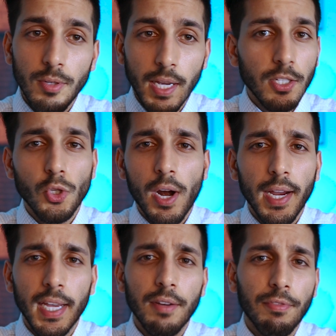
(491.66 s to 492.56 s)
you get to
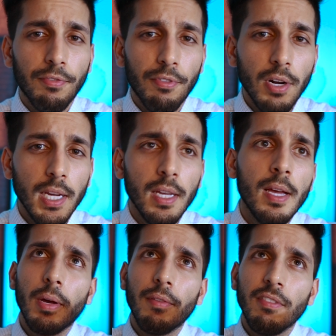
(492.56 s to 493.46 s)
try again for free,
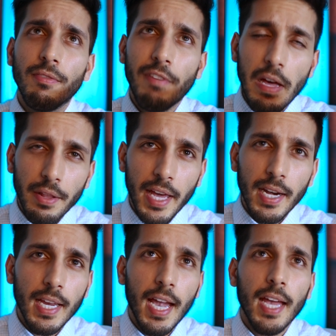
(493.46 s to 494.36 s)
but if you fail that
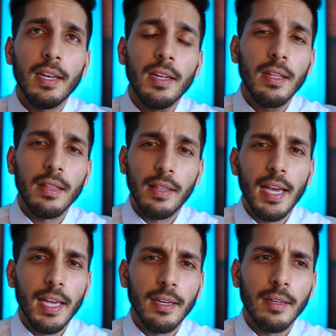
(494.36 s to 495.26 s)
again,
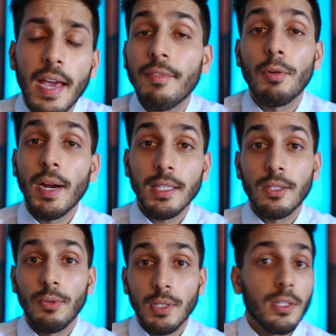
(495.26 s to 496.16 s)
then they have the
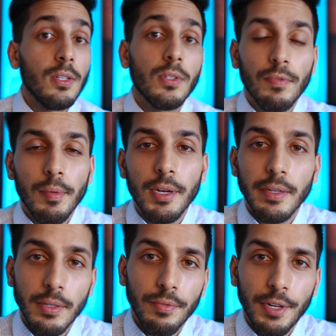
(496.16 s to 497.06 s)
right to excuse you from their
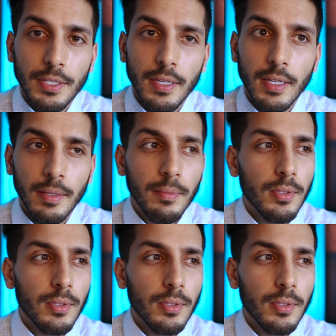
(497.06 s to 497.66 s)
university.